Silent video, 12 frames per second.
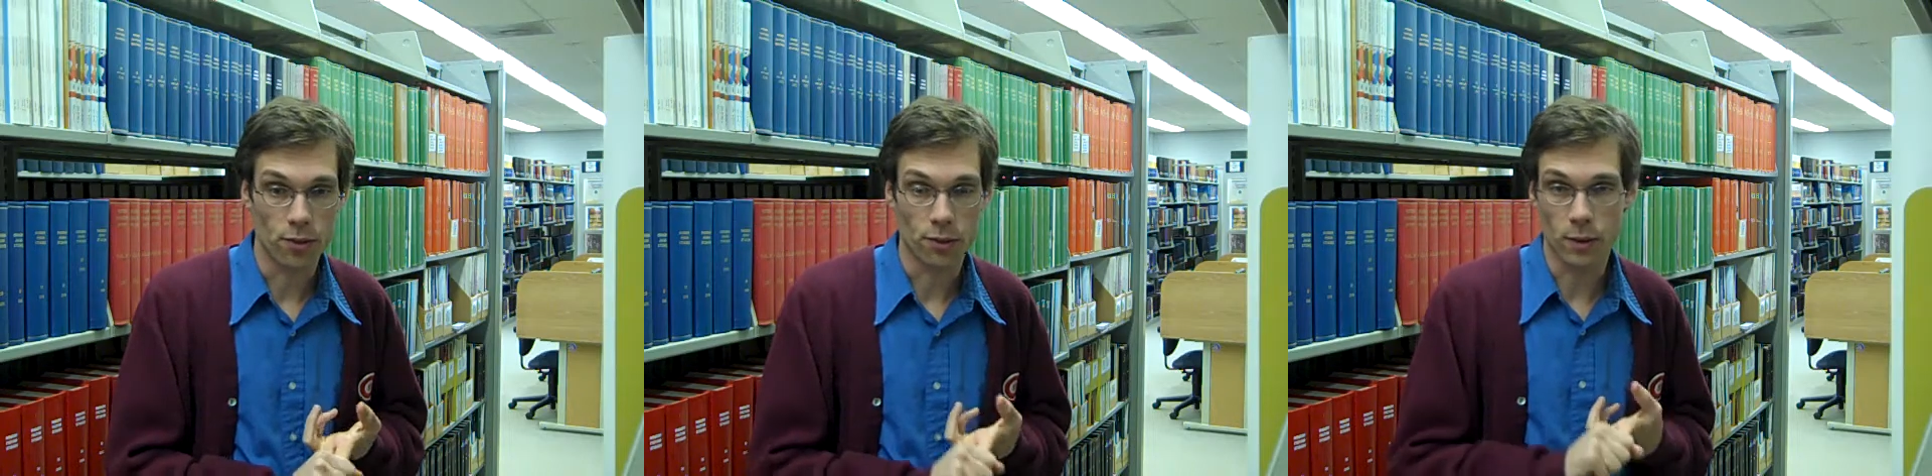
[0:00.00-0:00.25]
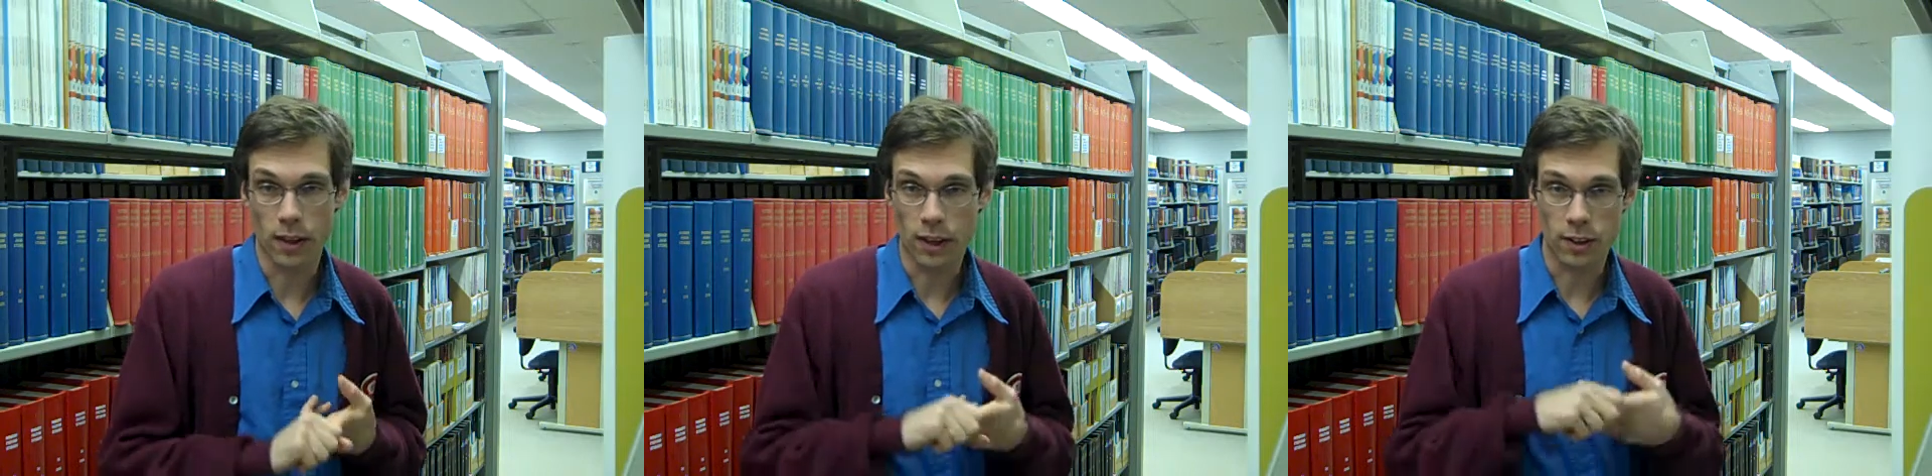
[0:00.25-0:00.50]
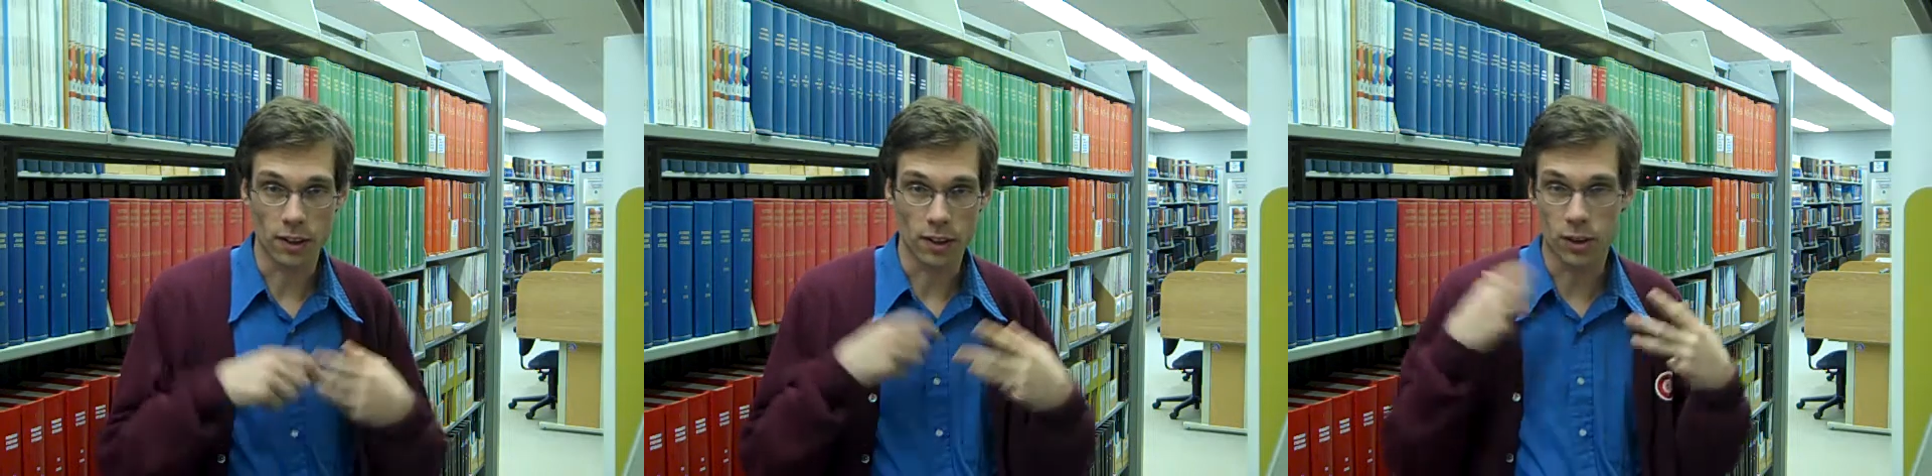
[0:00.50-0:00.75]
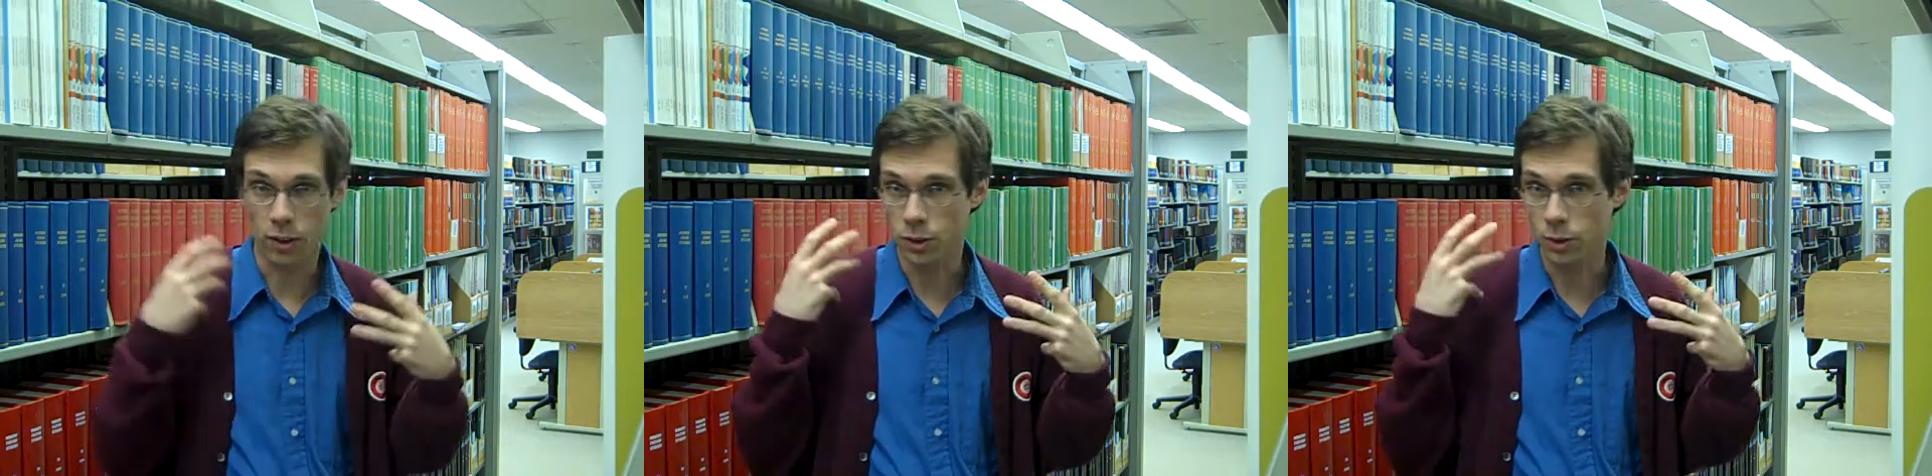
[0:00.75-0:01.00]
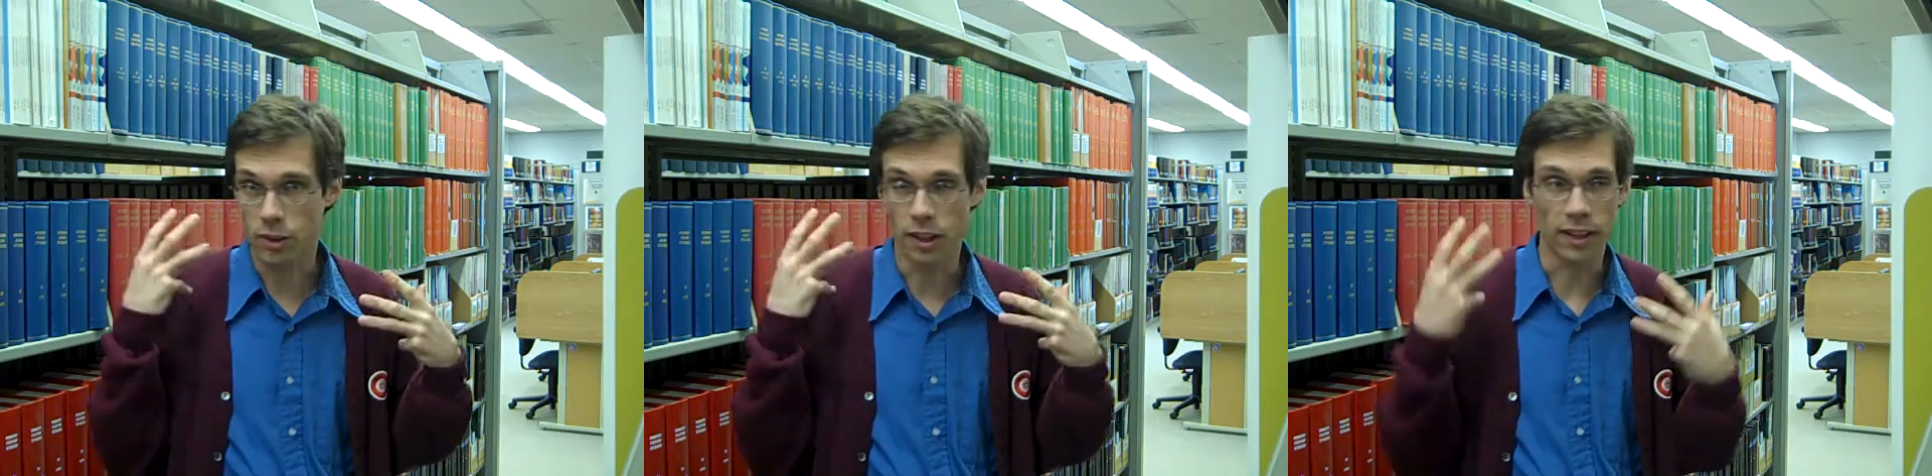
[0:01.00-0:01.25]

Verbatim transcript: so that could include